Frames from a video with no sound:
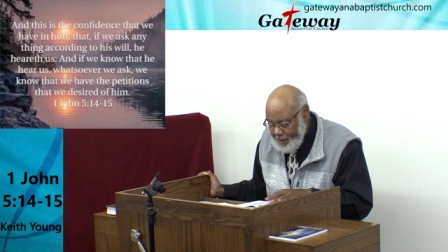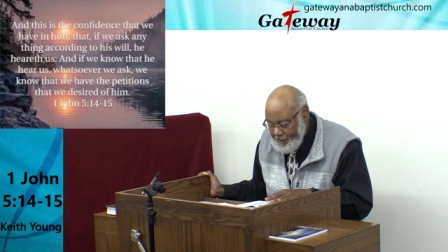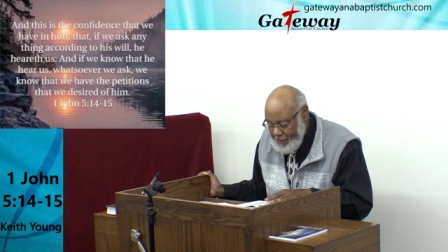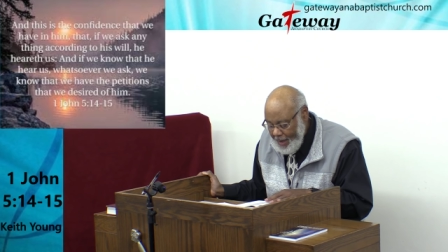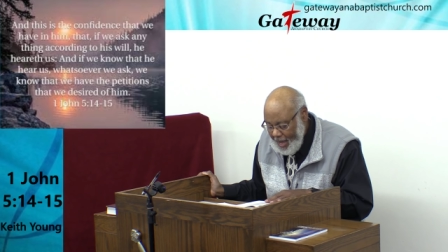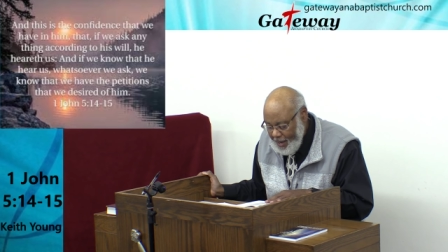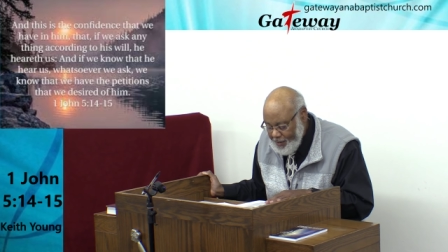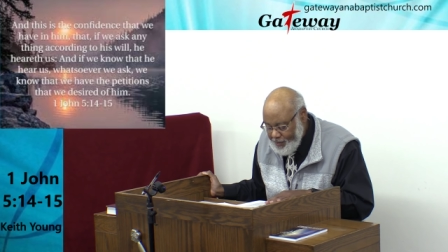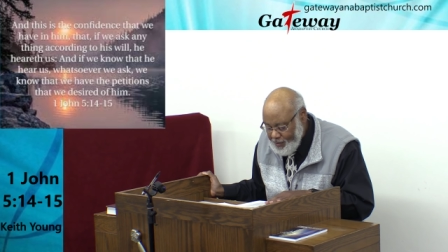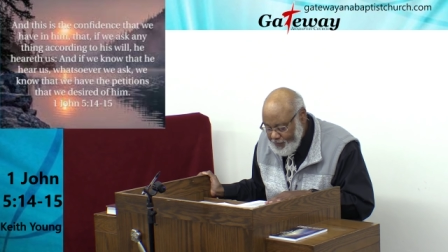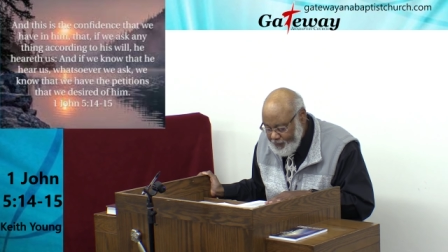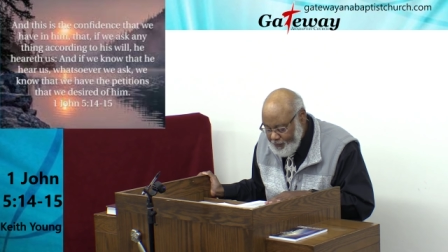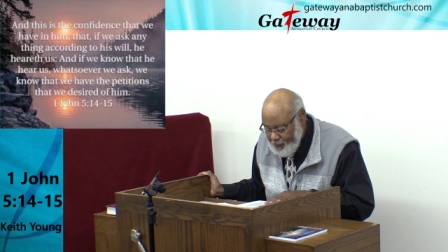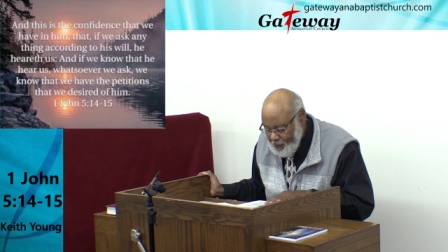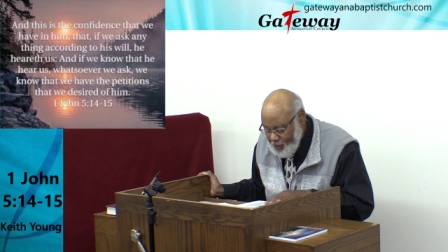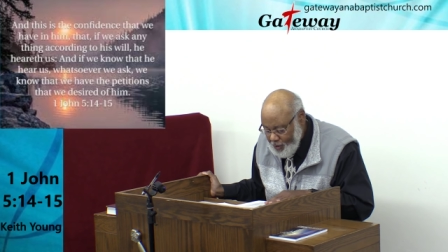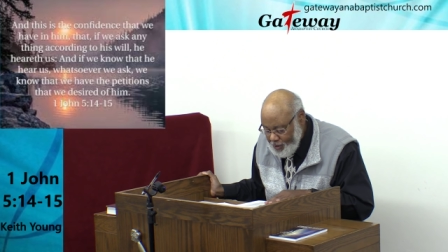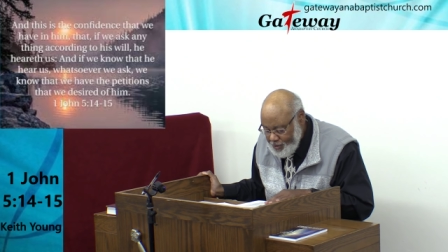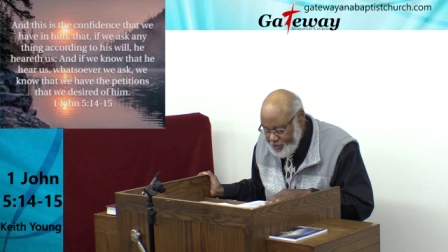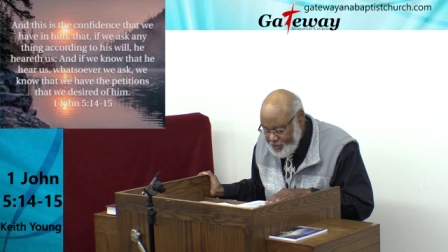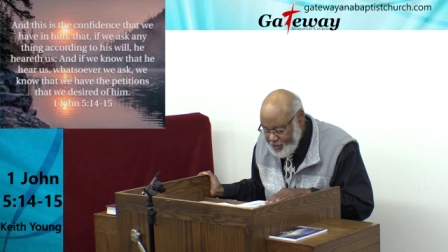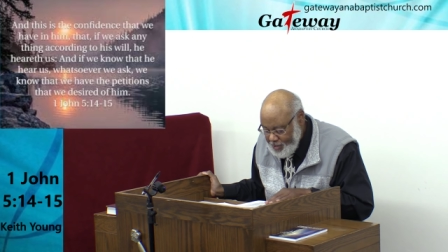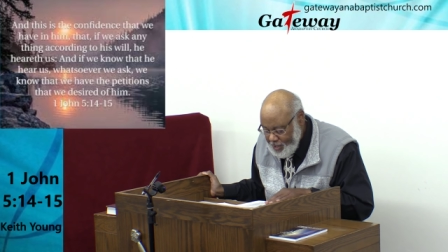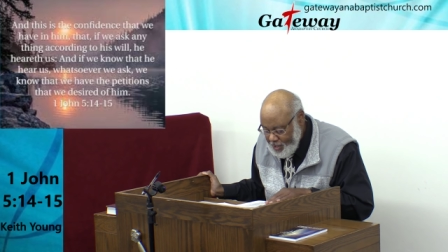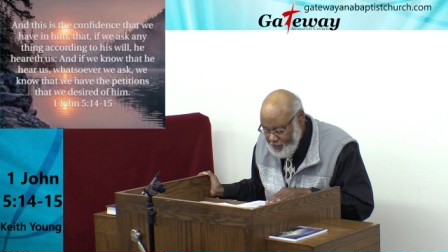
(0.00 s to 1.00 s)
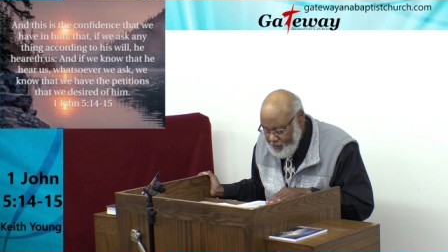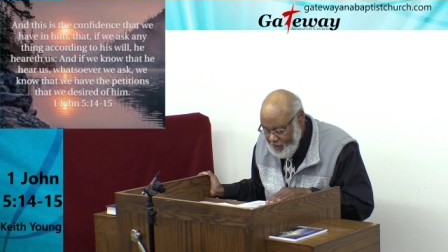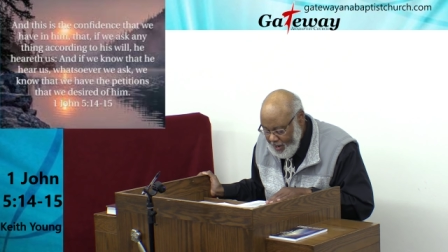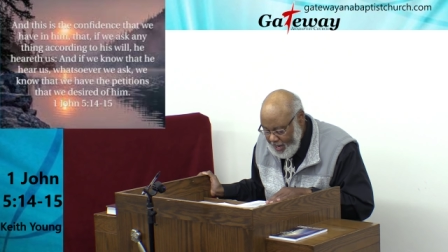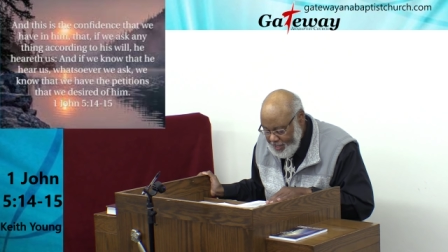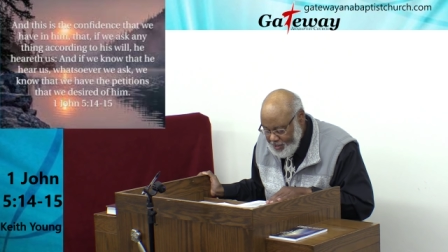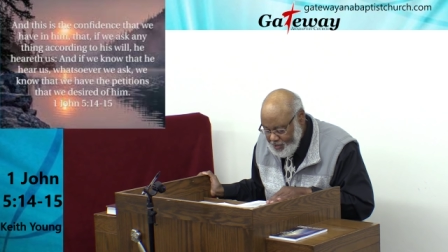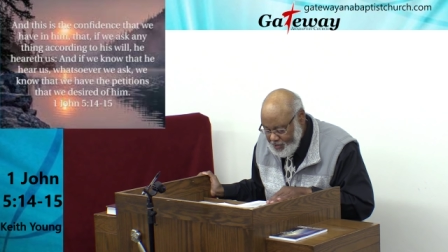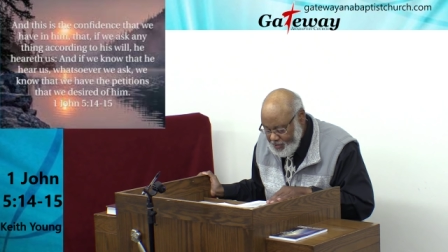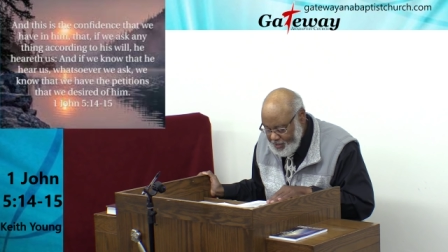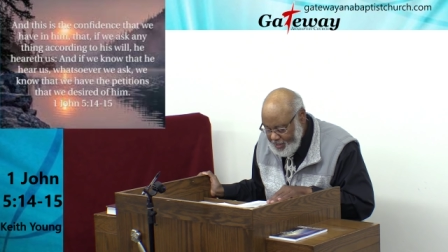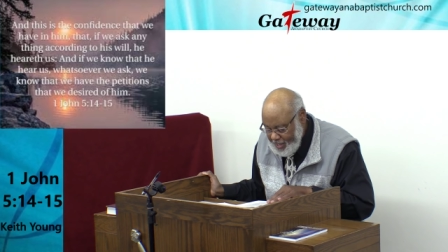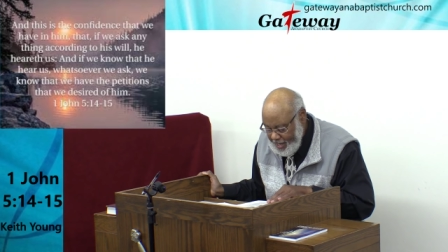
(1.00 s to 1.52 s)
come out in the fourth
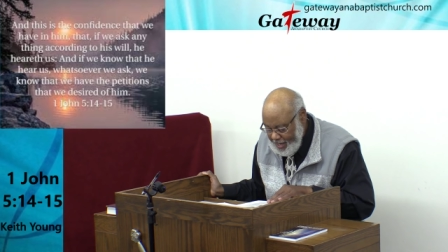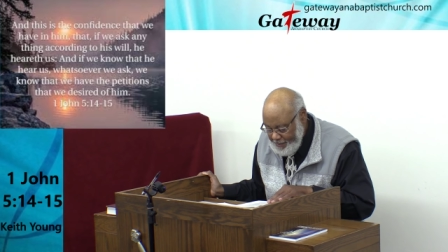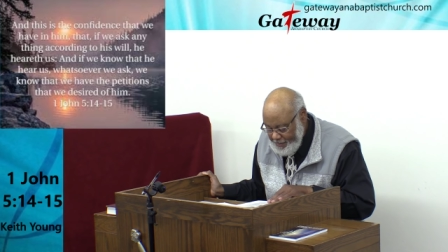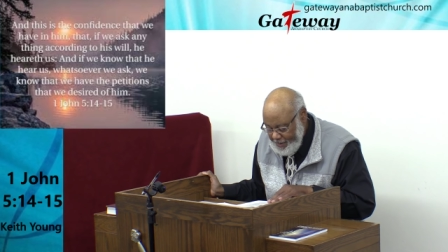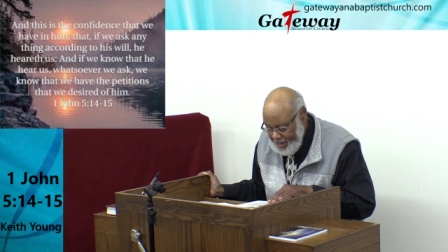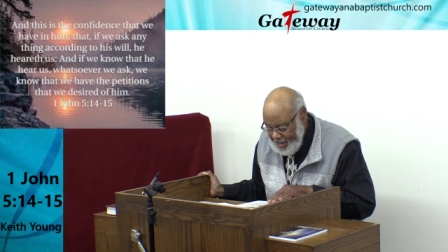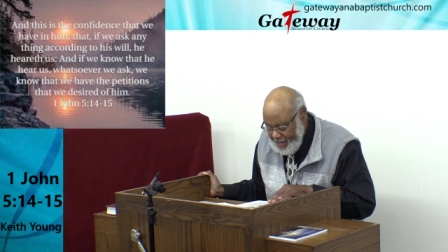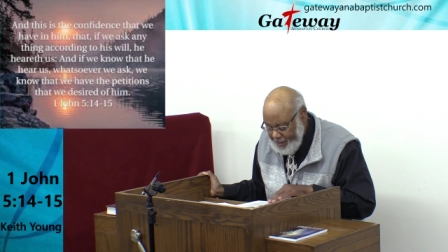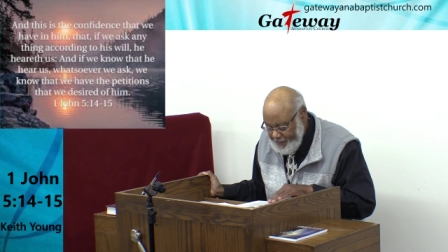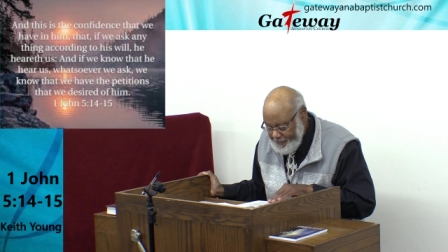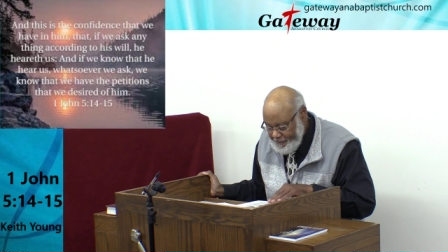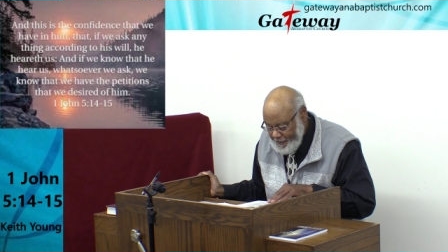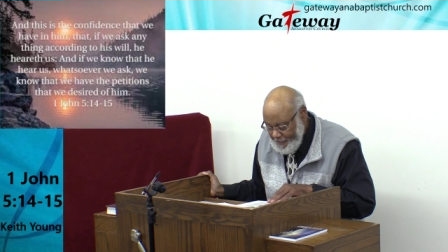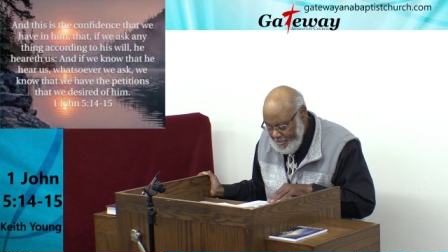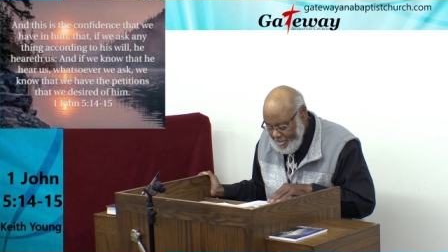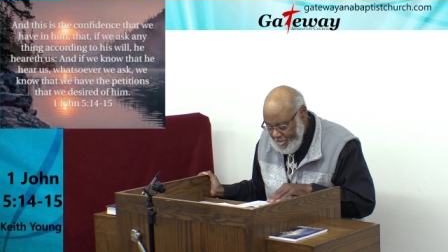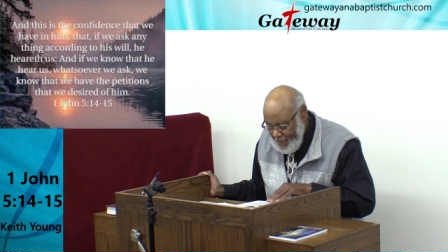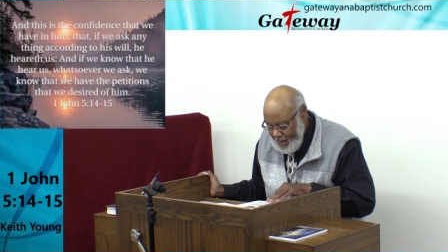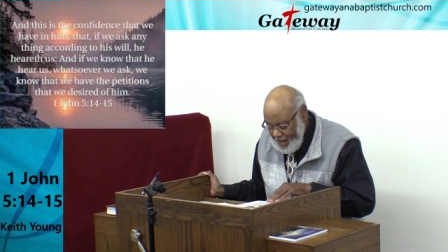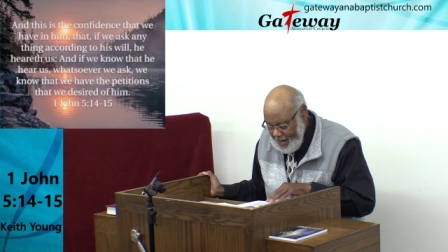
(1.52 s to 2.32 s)
generation amen